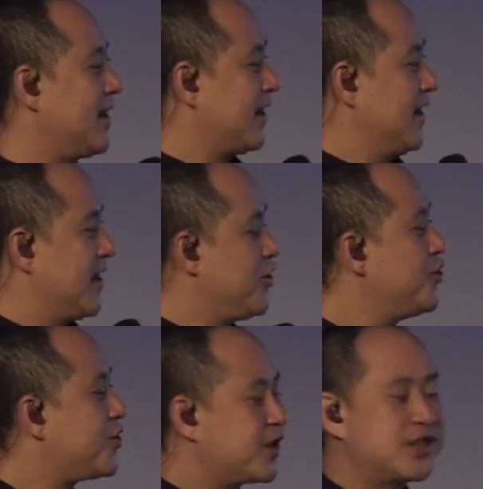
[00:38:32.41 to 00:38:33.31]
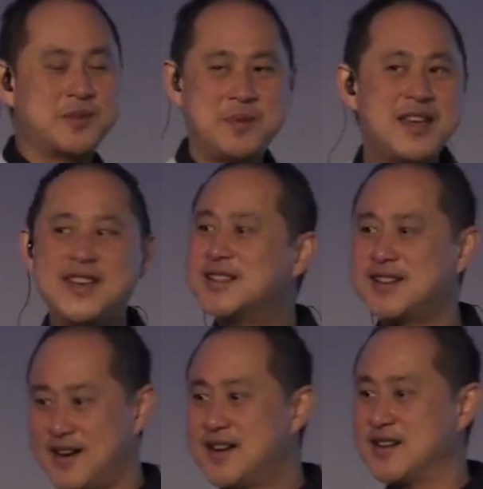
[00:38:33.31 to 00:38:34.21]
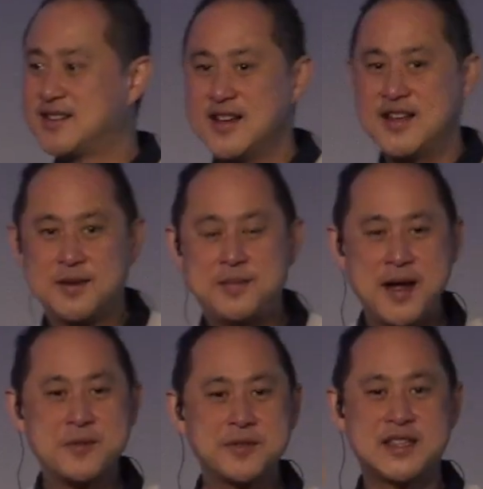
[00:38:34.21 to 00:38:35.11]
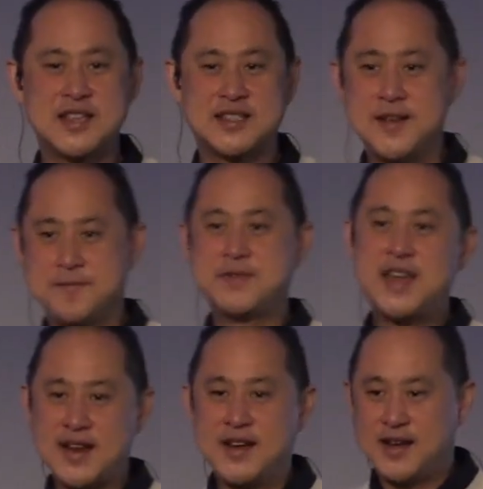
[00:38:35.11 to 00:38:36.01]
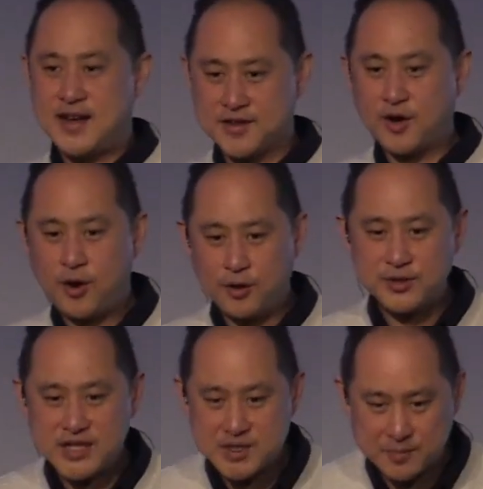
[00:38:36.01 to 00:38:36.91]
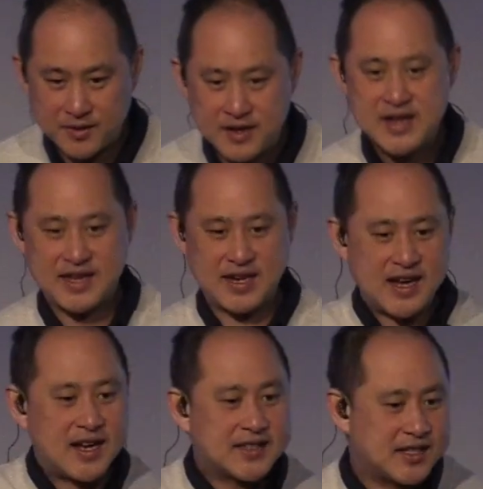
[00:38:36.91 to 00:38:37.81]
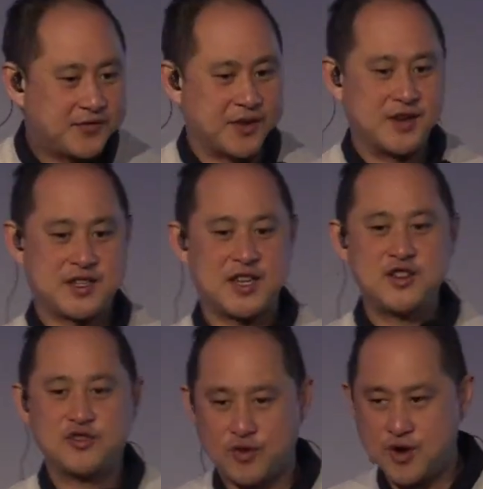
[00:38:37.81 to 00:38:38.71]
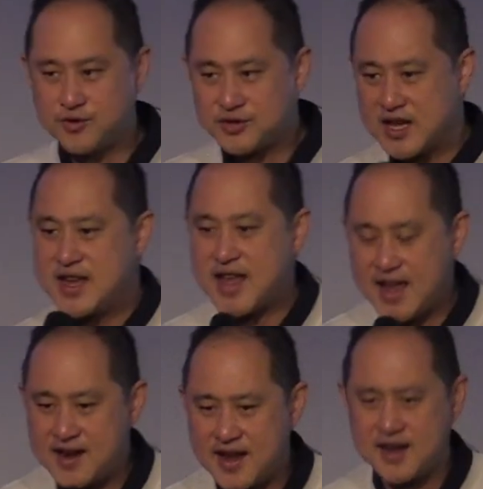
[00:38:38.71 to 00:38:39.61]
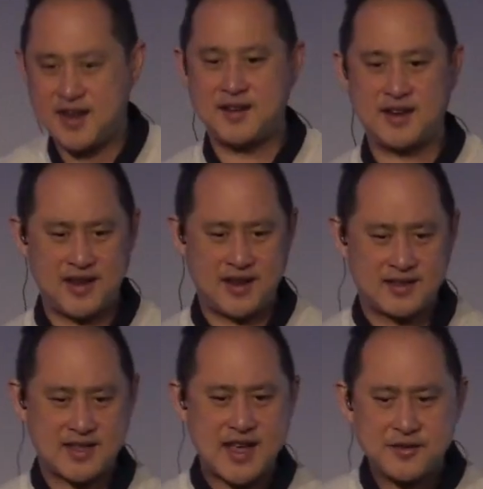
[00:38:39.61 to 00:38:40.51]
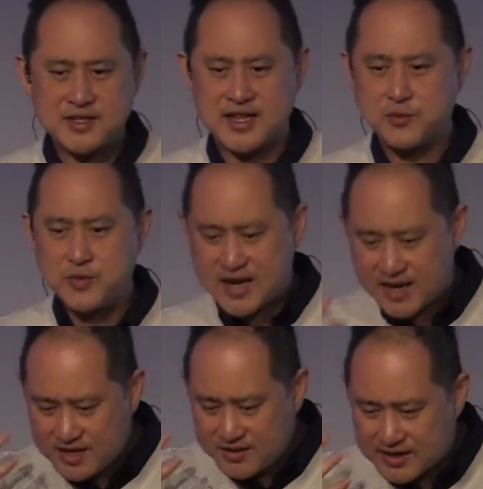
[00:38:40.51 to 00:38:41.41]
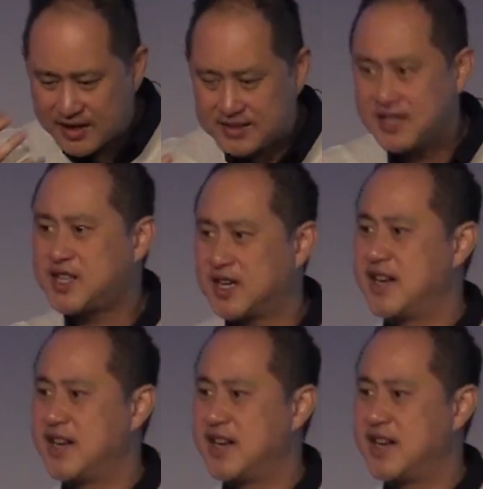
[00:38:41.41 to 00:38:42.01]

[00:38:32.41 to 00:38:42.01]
You could speak in tongues. The Bible says that the Holy Spirit can utter for us in groans and sounds that we can't even articulate.